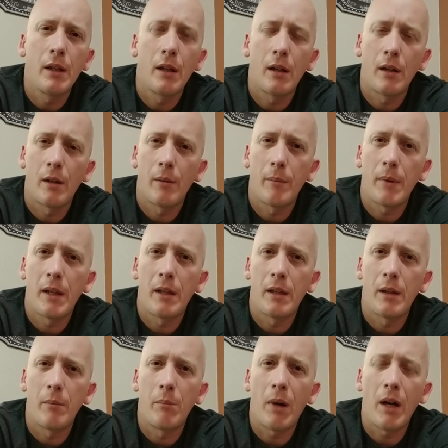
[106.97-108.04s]
um, and
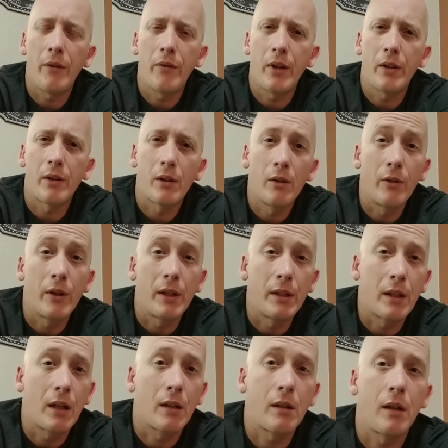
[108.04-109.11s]
then
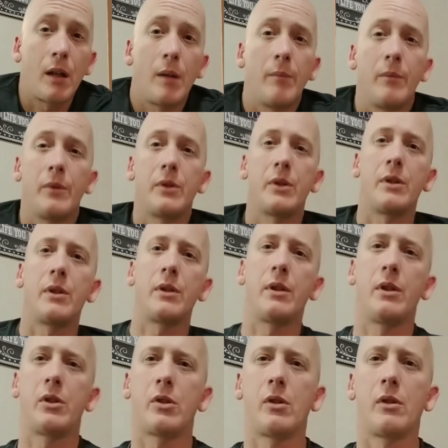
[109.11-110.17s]
byfaithclothing.com, which is
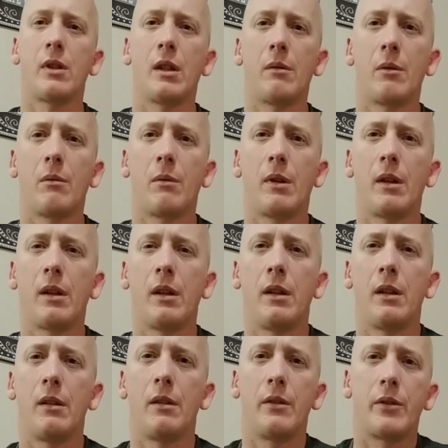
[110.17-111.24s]
the shirt that we're wearing
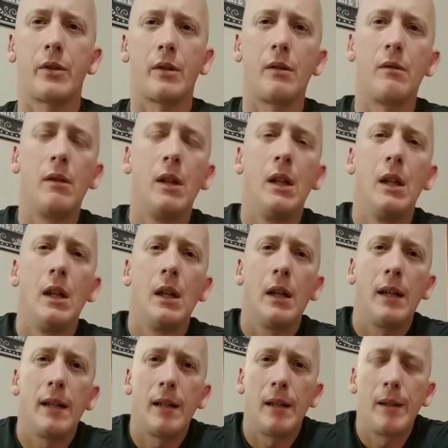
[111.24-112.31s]
here. So,
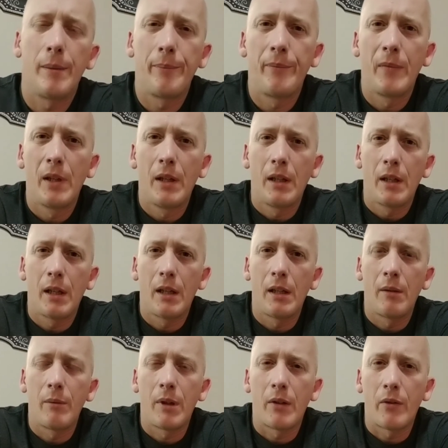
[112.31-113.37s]
um, and
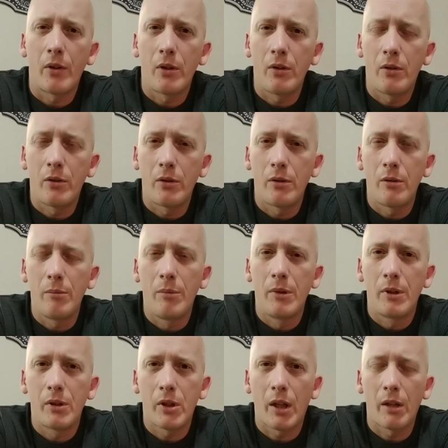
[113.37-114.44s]
then we have our YouTube
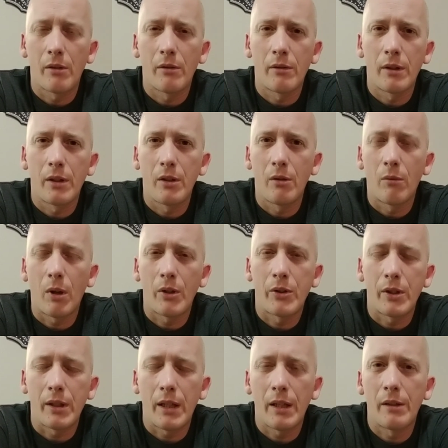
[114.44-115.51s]
channel that you're
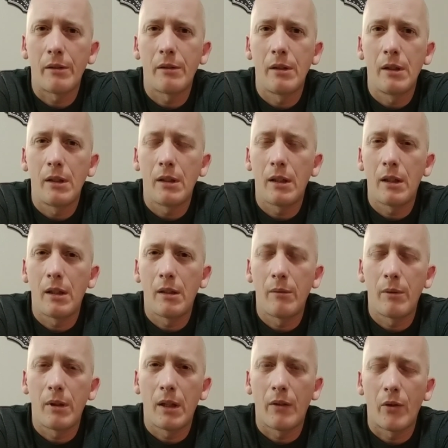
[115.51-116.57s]
watching now, and
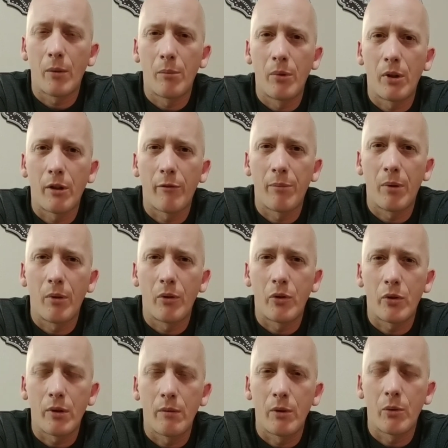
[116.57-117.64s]
then we have our book of
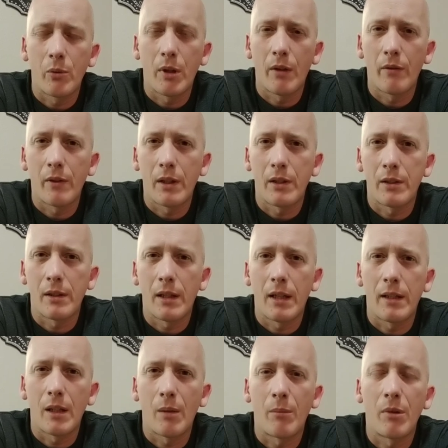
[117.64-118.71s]
poetry, which we have links to
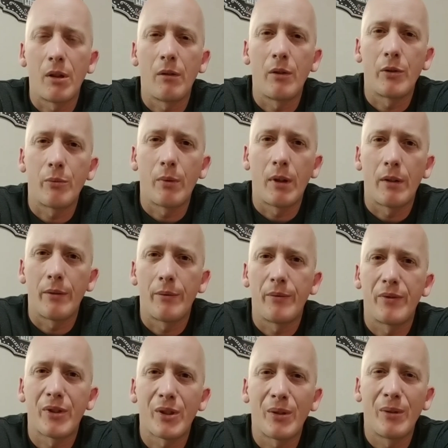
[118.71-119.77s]
that down below as well.
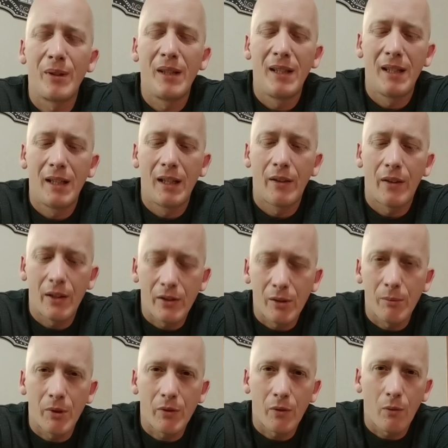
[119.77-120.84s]
So, thanks
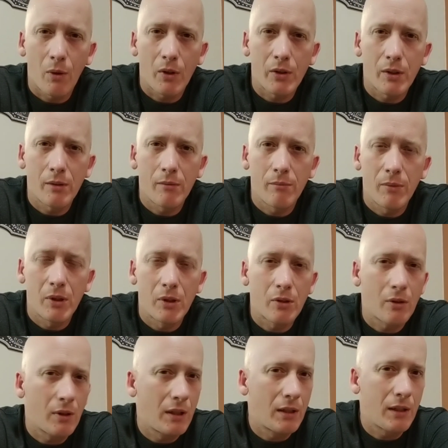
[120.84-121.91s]
so much for watching. Be
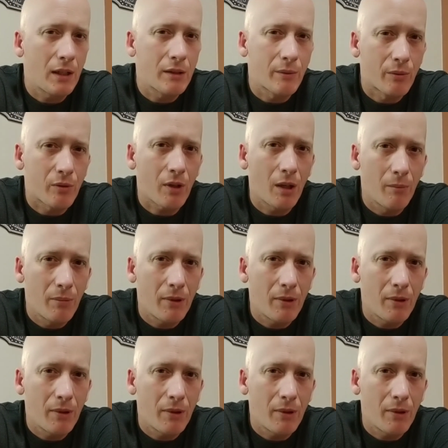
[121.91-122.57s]
sure to hit that subscribe